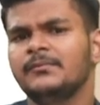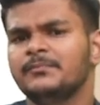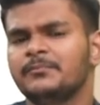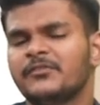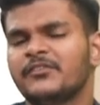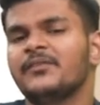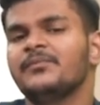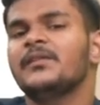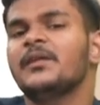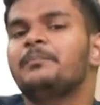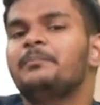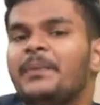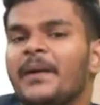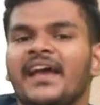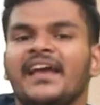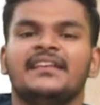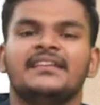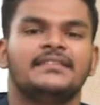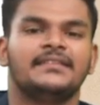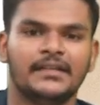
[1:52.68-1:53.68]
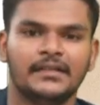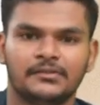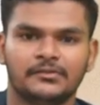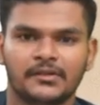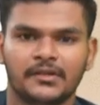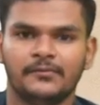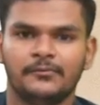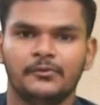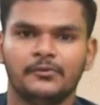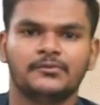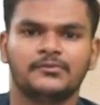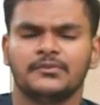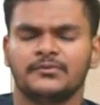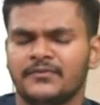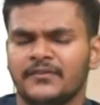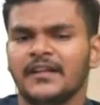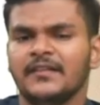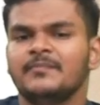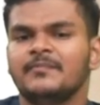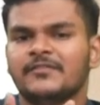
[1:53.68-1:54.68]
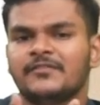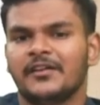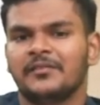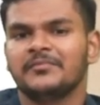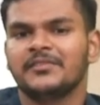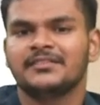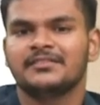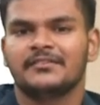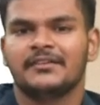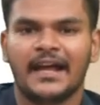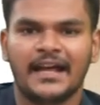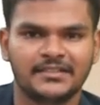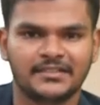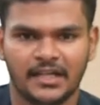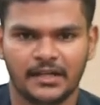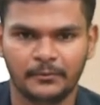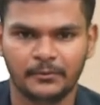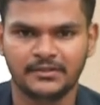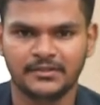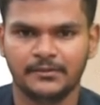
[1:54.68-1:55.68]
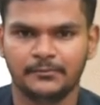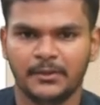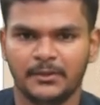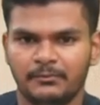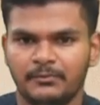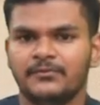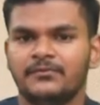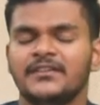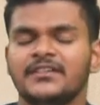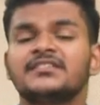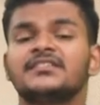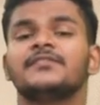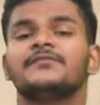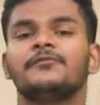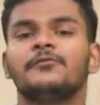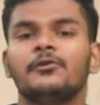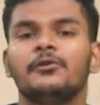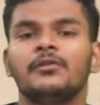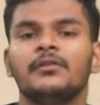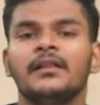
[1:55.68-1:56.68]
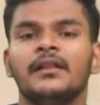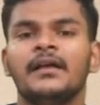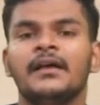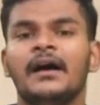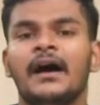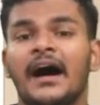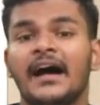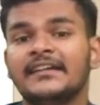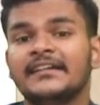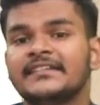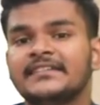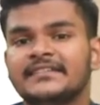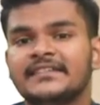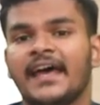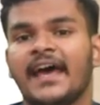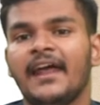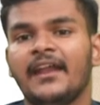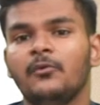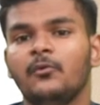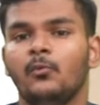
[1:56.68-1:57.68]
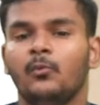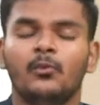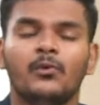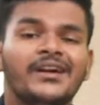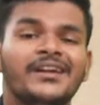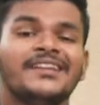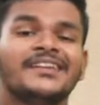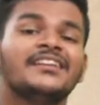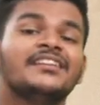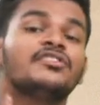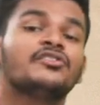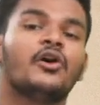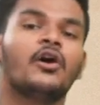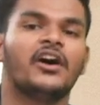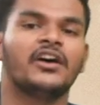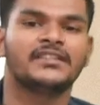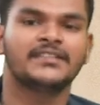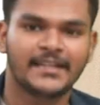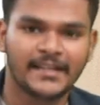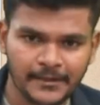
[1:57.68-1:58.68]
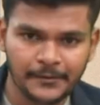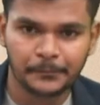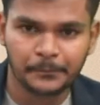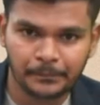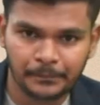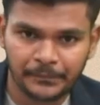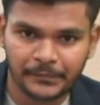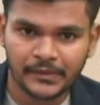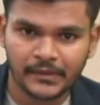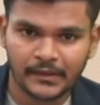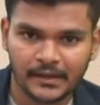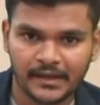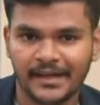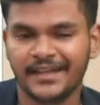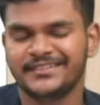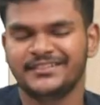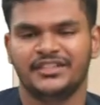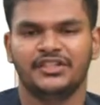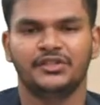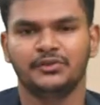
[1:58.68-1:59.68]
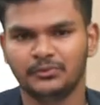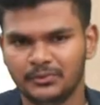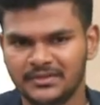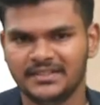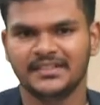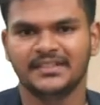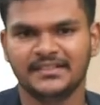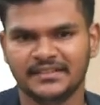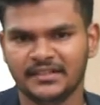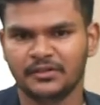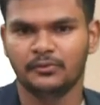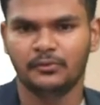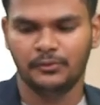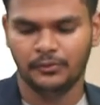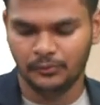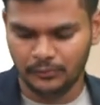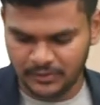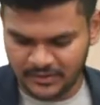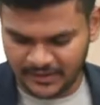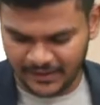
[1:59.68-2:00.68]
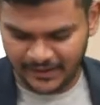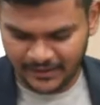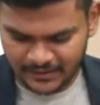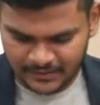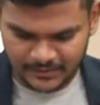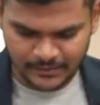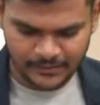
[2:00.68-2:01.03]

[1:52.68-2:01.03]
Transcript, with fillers: from the basics, okay folks, so from the scratch, I would say. We will first of all understand what is costing, its uses and all those things,